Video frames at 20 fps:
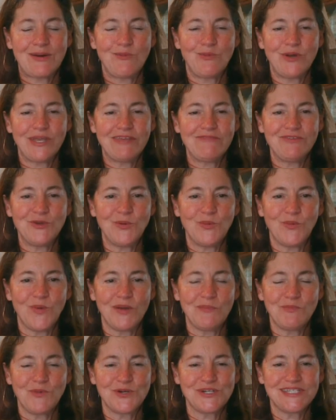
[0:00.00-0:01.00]
We'll give you
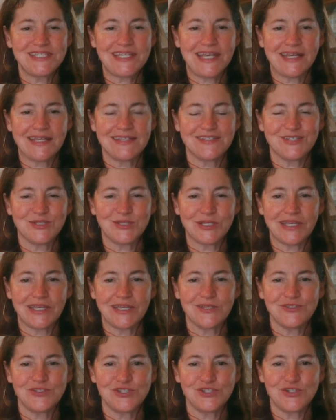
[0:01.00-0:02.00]
one more second to look
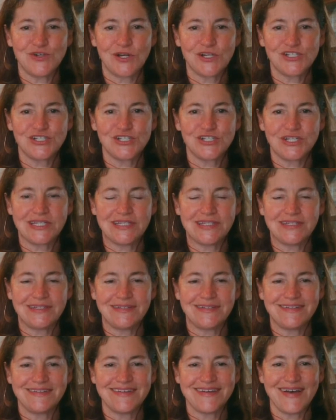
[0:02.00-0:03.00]
at
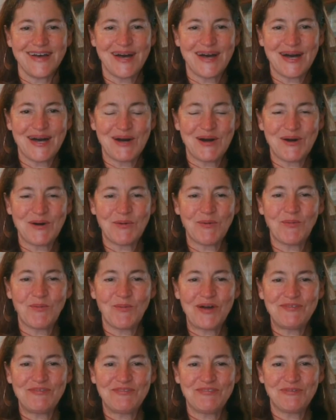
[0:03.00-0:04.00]
construction uh,
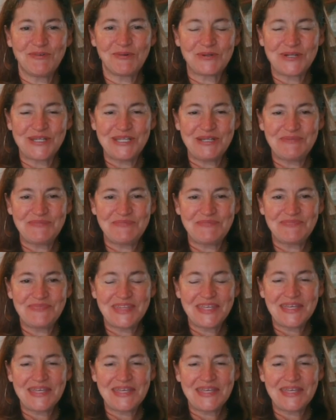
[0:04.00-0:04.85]
140.